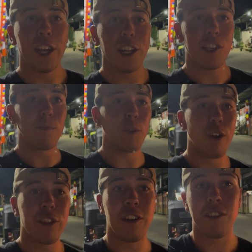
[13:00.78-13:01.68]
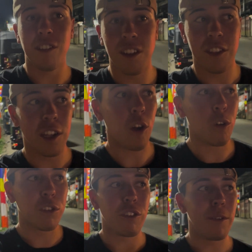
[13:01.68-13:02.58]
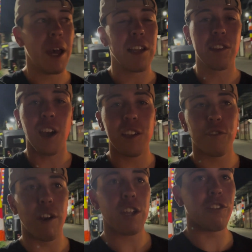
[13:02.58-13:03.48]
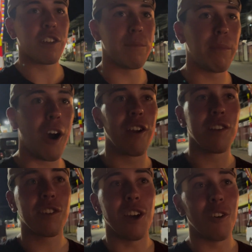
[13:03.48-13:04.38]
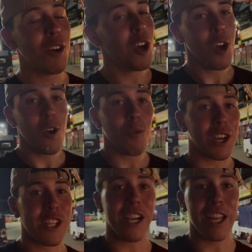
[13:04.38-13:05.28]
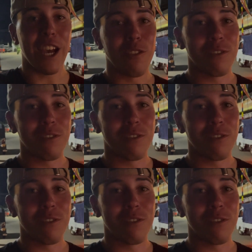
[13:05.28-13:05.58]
explore. This whole strip has tons of restaurants and bars, so we're gonna check it out.